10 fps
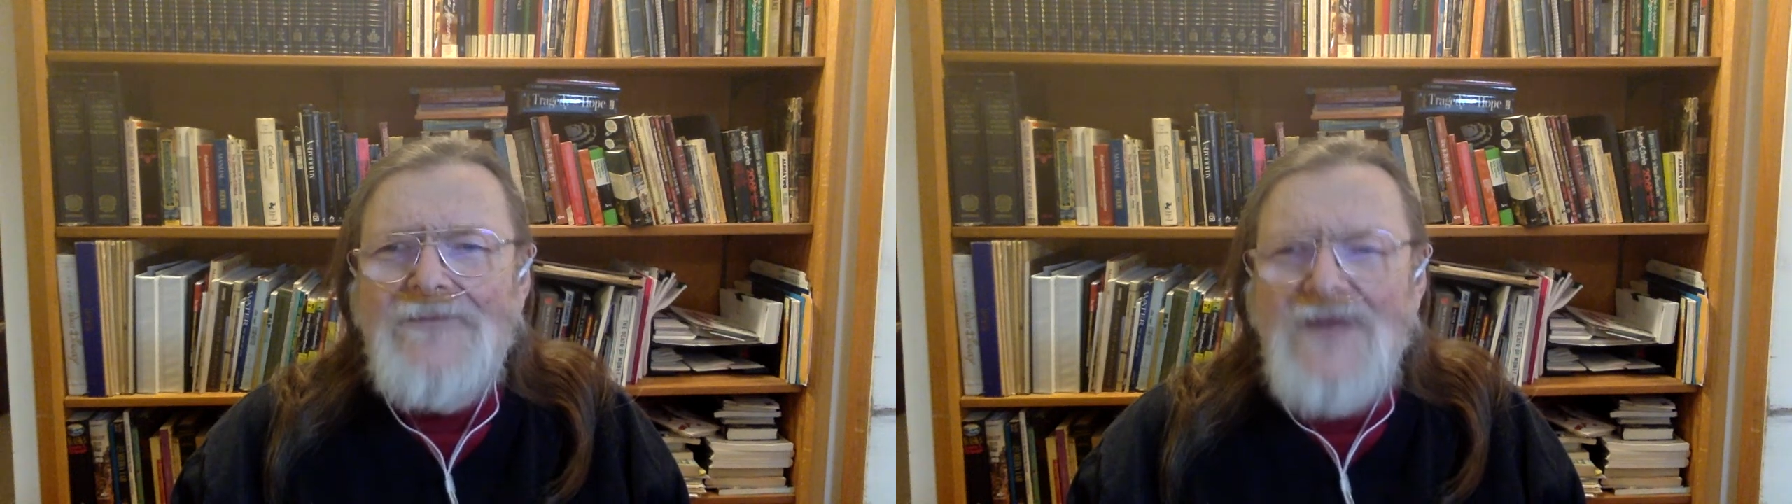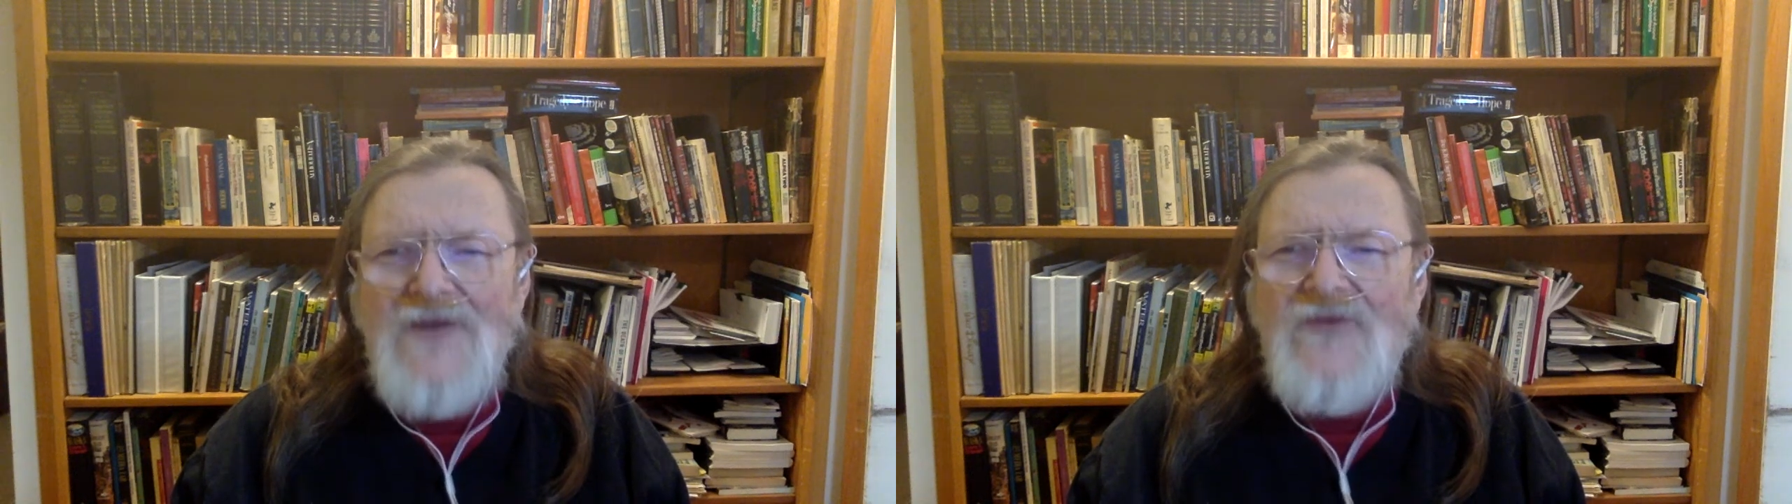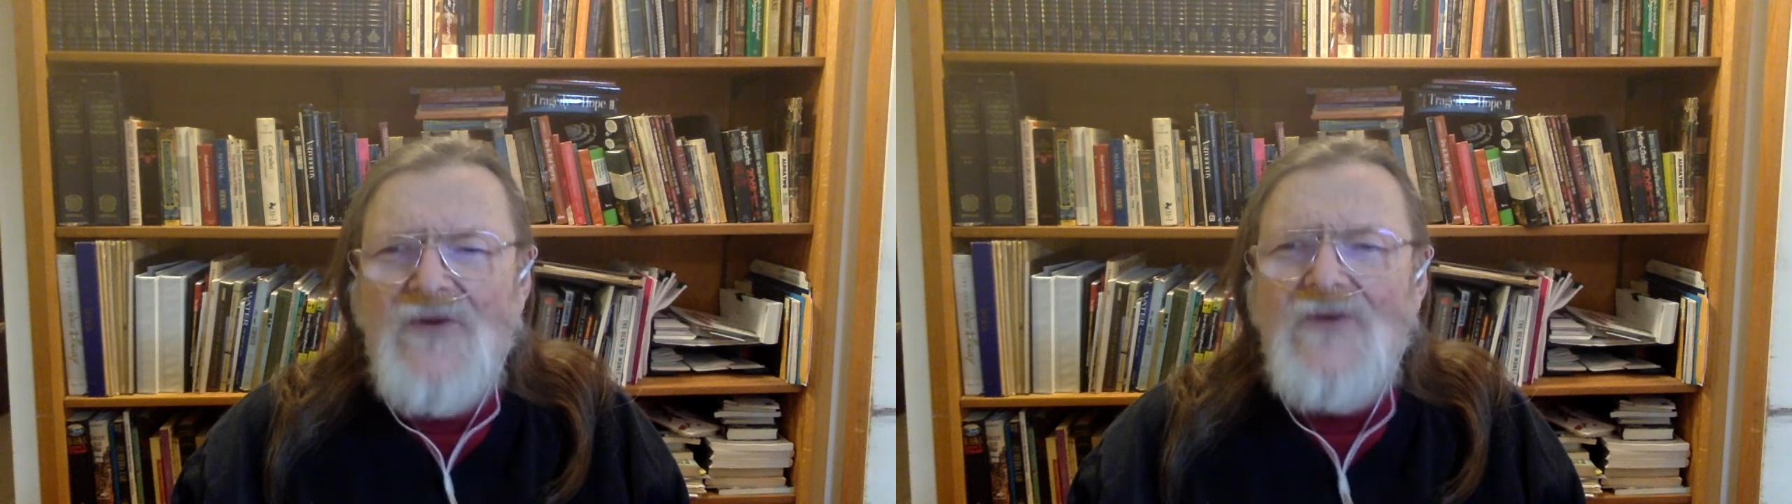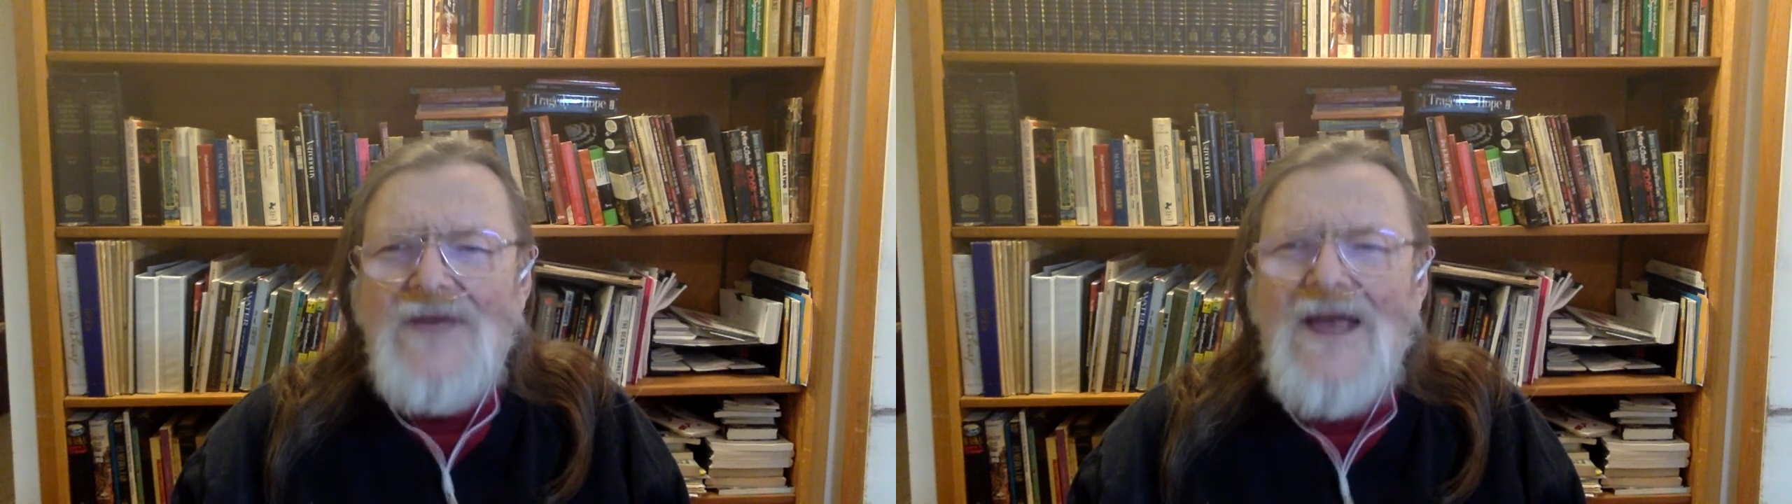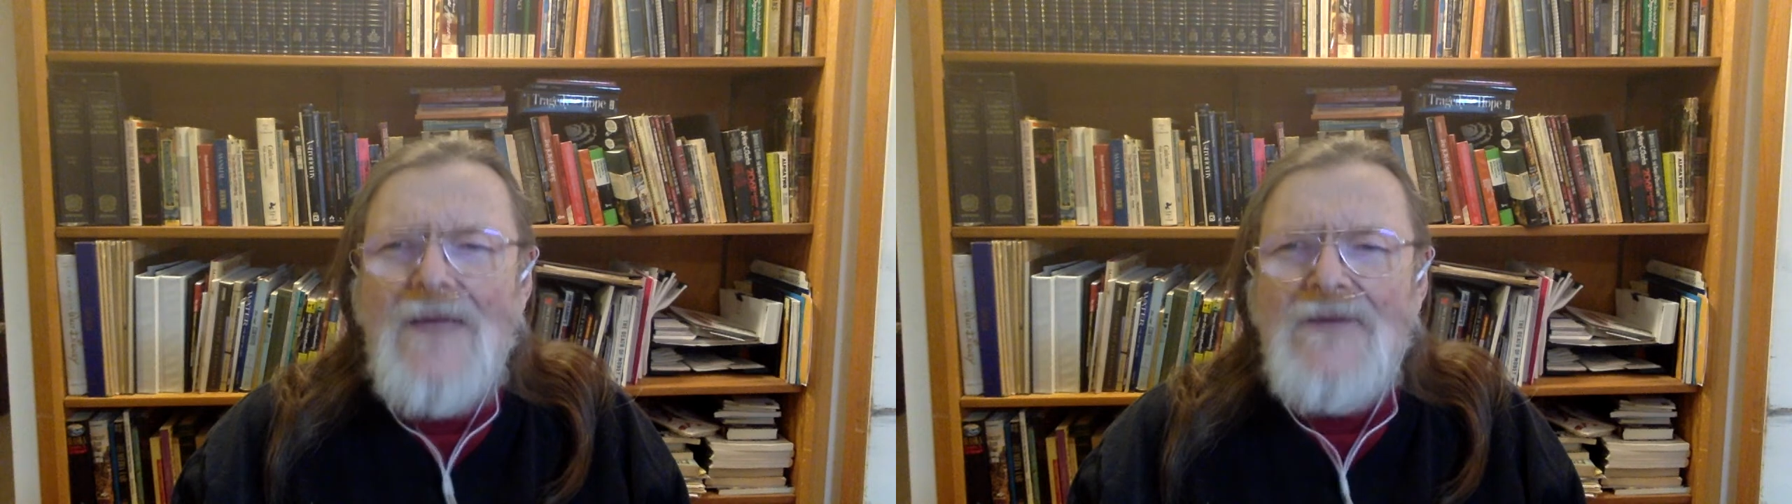cutthroat
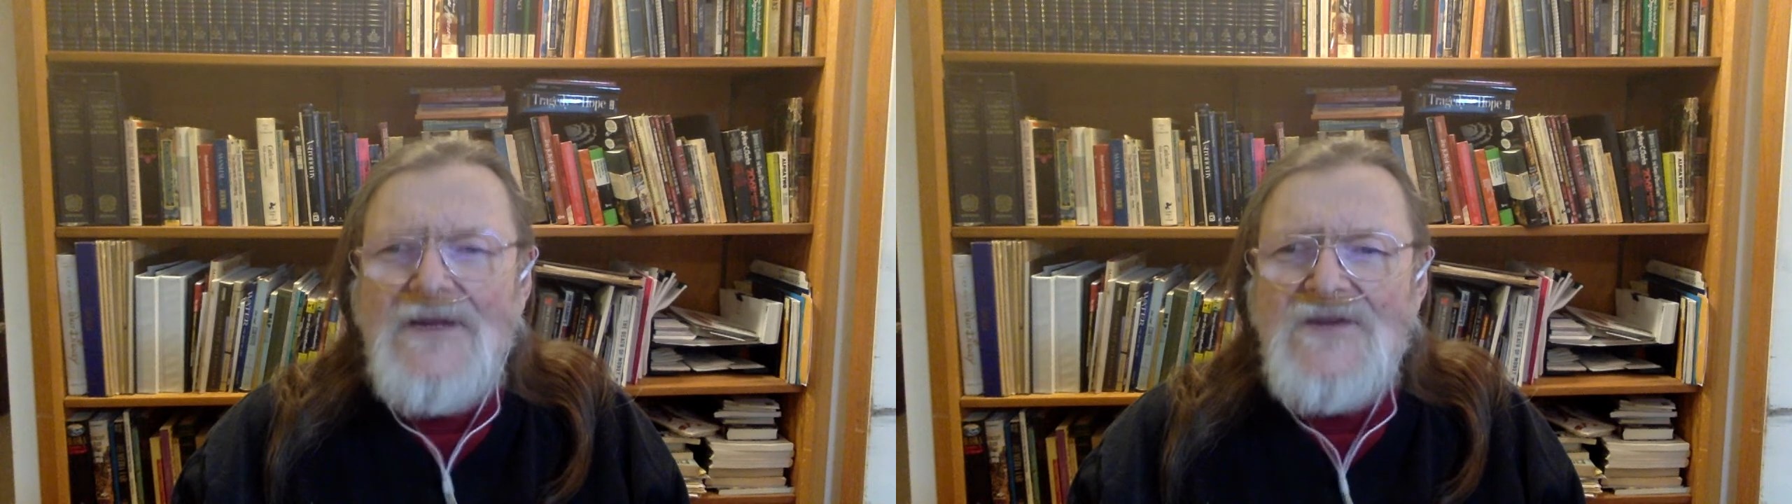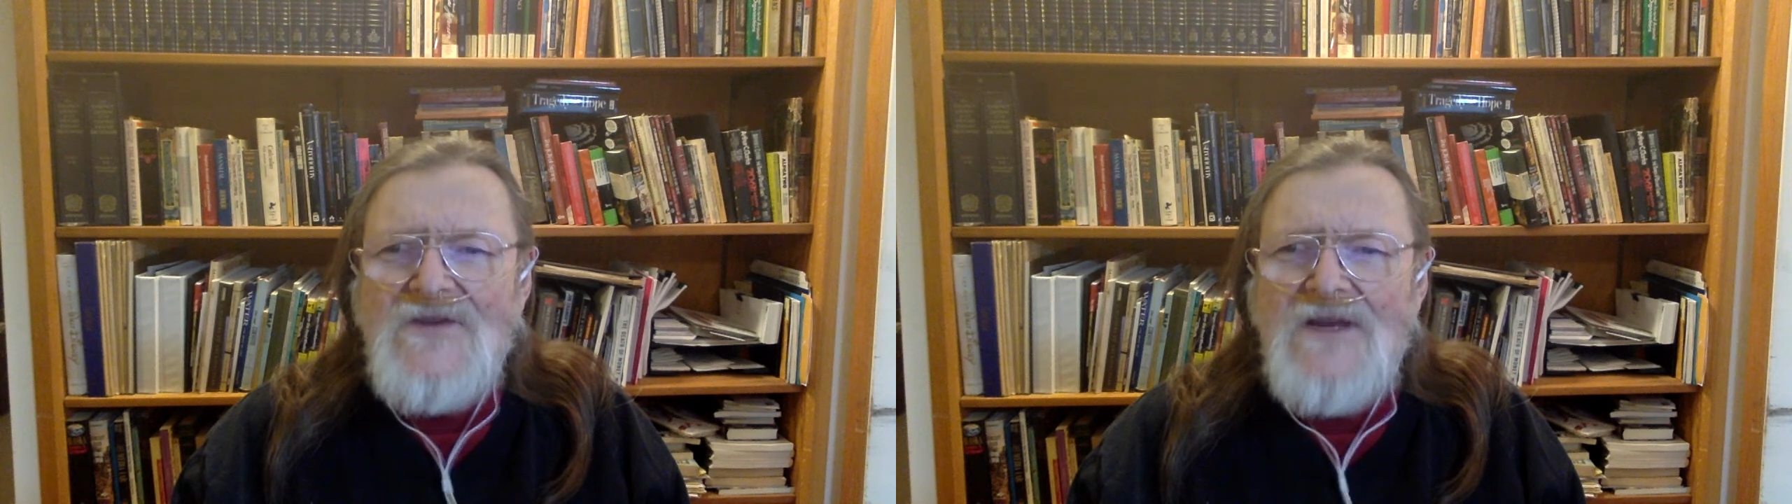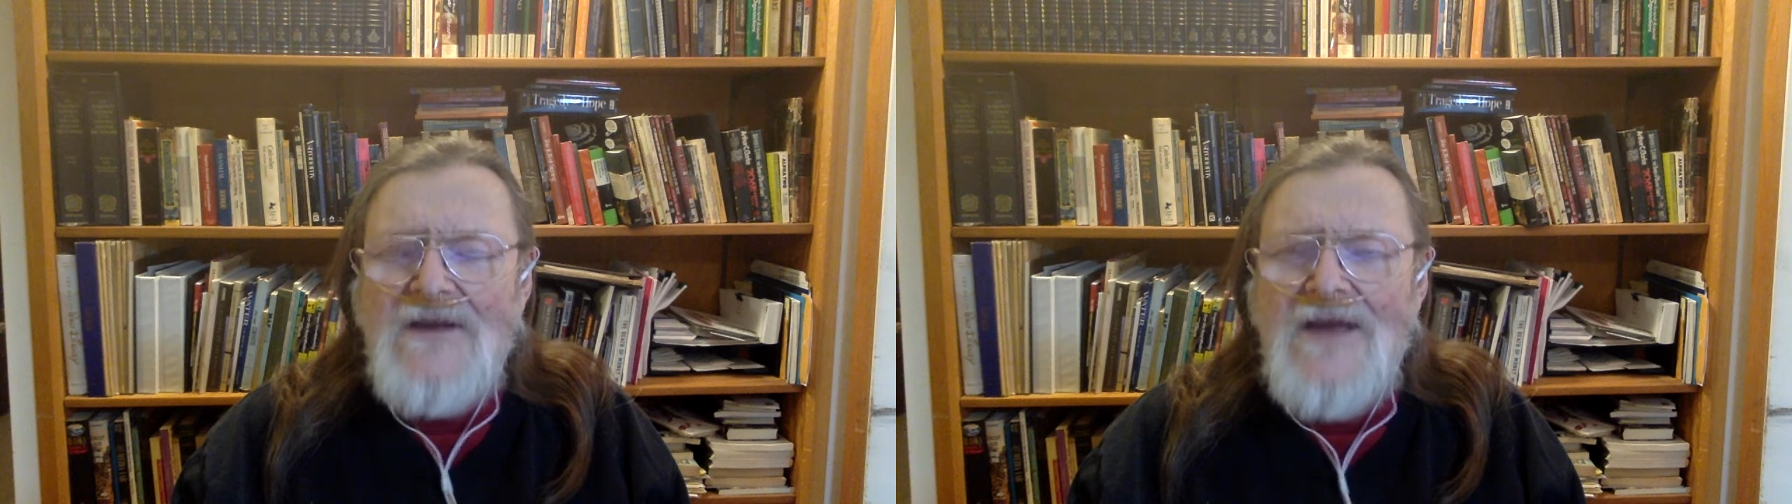capitalistic